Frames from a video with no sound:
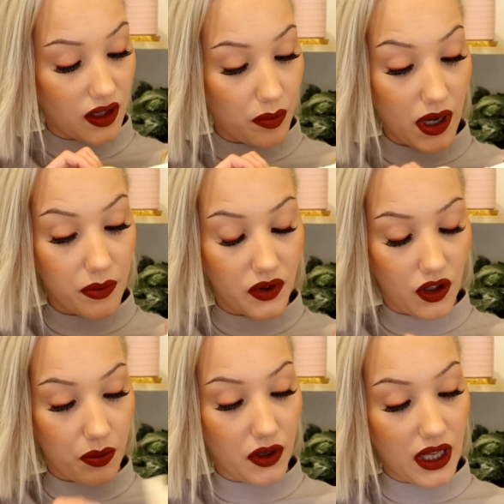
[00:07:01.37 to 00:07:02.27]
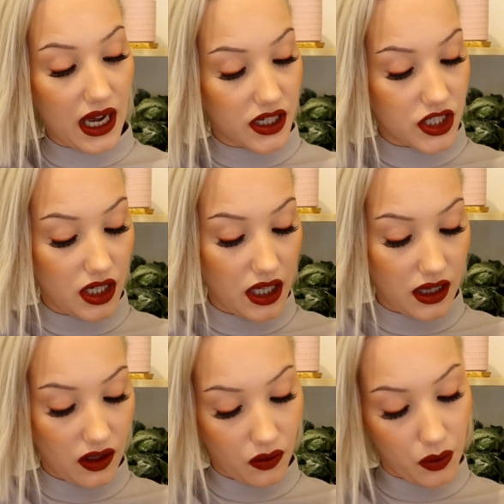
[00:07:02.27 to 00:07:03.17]
zip up so you can put cash in it.
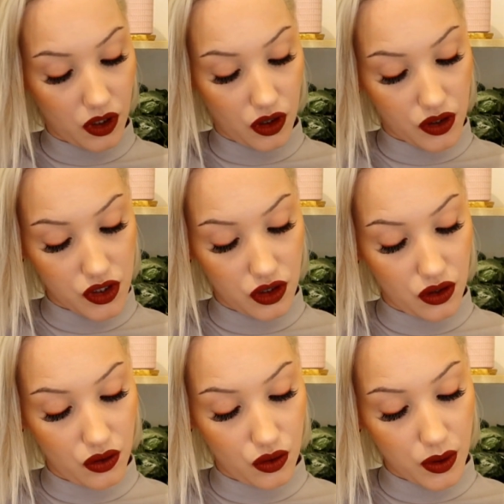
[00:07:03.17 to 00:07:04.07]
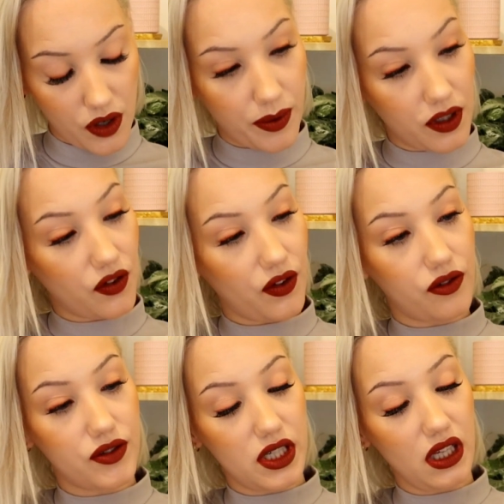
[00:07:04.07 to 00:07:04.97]
This would cost you £12.50.